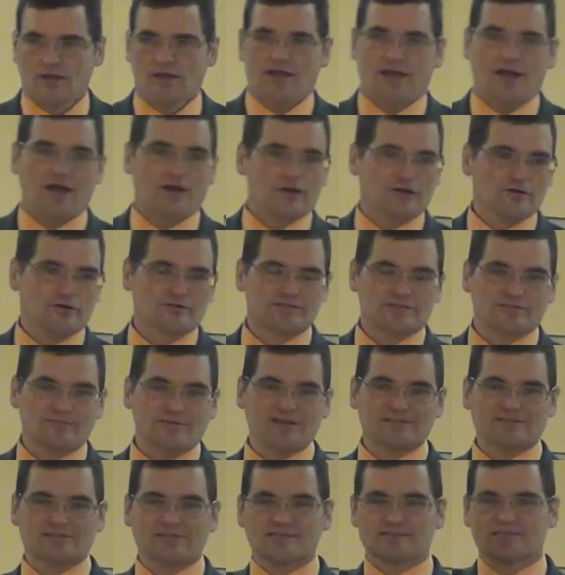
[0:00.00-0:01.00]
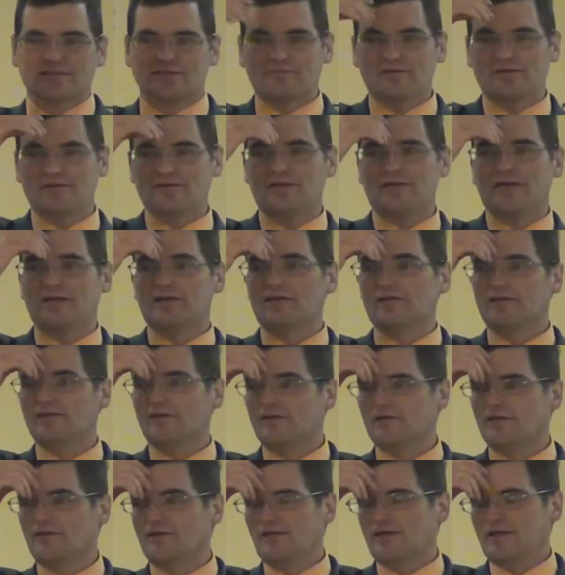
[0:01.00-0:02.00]
I heard somebody say something the other day.
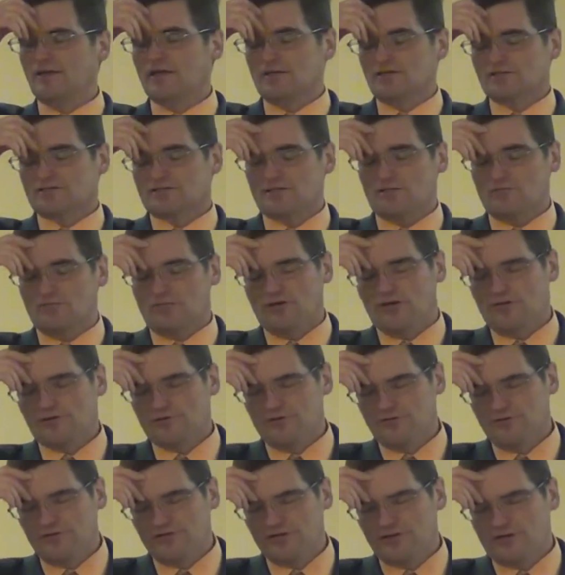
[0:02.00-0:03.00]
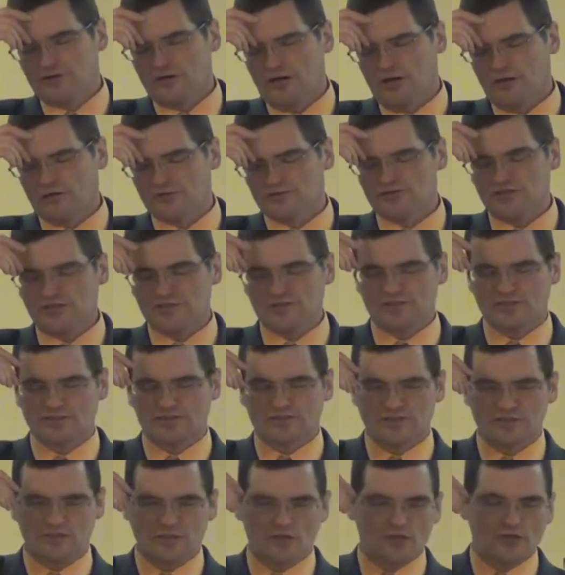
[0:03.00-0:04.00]
Said, well, you need to call
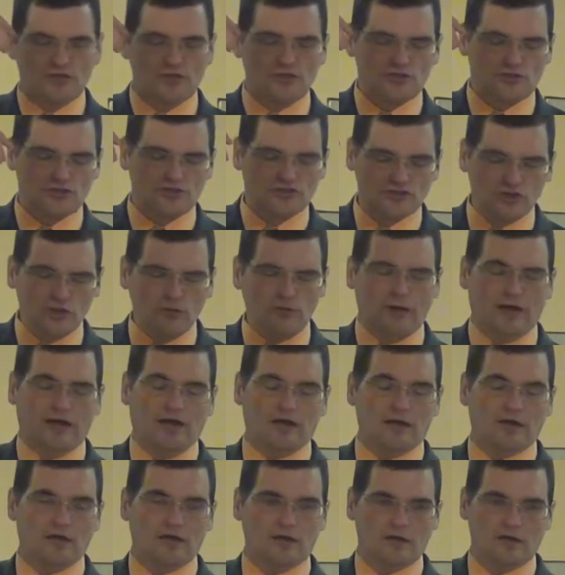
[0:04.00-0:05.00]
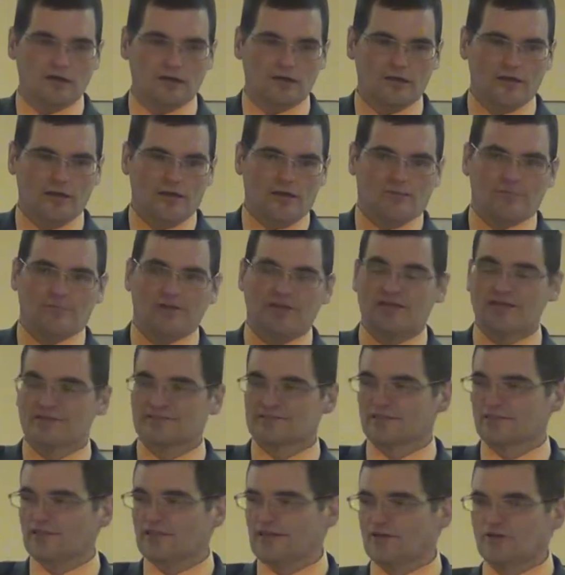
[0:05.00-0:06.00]
Jesus Yeshua, because
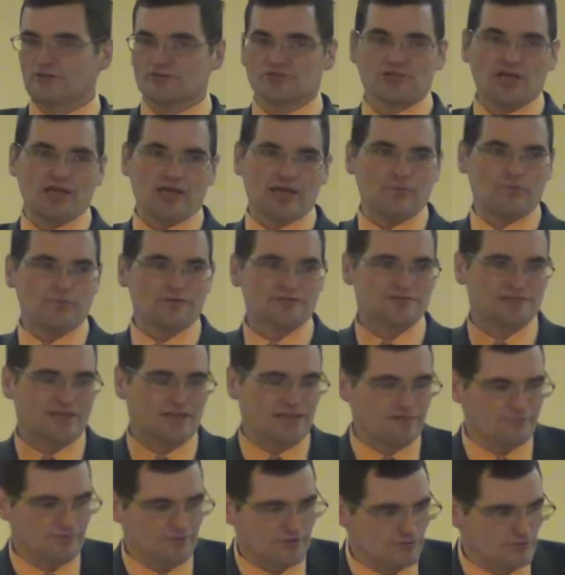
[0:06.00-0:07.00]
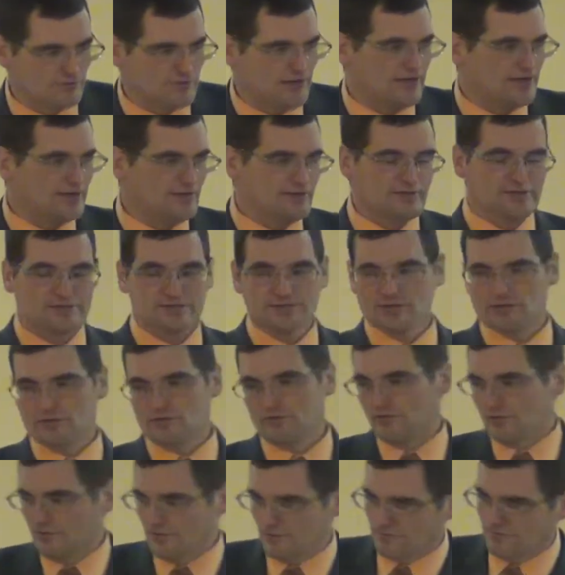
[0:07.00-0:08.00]
the letter J was not even created until
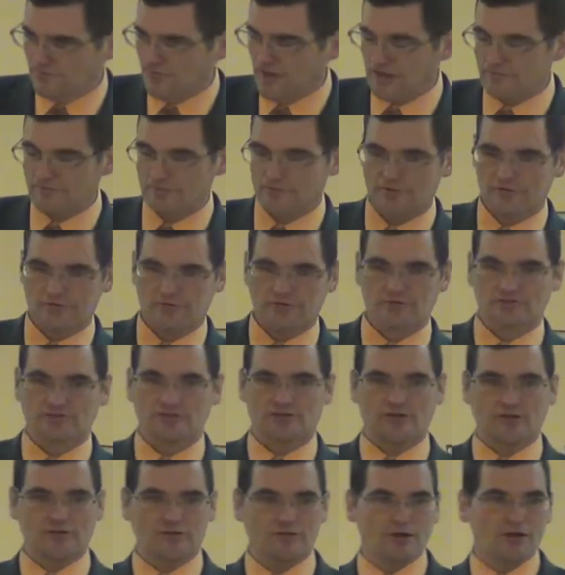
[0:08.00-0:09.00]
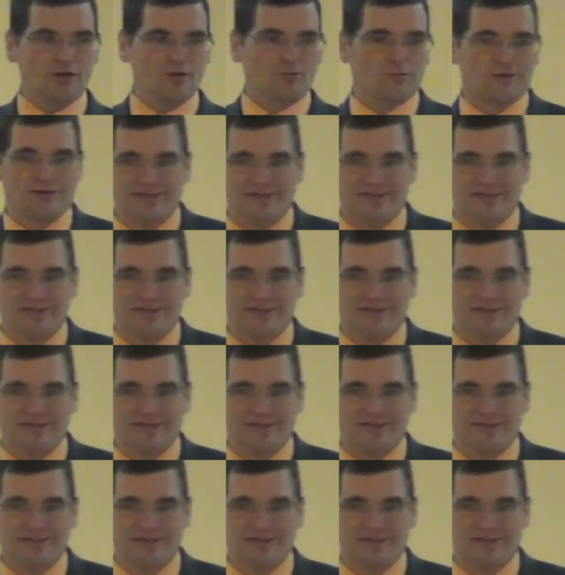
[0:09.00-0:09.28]
500 years ago. Well,